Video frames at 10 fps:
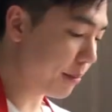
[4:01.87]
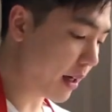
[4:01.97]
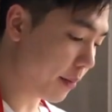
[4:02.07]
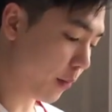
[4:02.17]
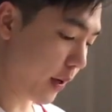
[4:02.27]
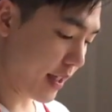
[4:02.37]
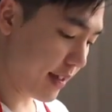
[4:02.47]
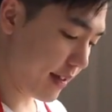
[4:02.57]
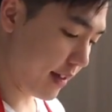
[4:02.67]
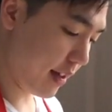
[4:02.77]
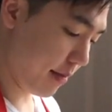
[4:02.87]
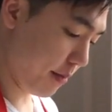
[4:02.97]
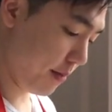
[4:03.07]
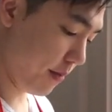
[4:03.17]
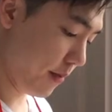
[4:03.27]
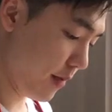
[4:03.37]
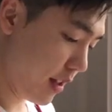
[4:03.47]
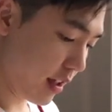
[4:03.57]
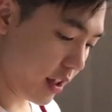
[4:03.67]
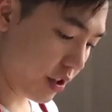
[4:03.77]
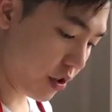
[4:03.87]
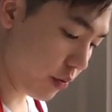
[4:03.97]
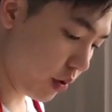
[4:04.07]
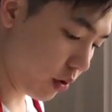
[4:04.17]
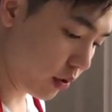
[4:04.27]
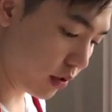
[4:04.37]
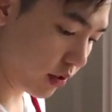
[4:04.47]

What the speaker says: up with some kitchen rolls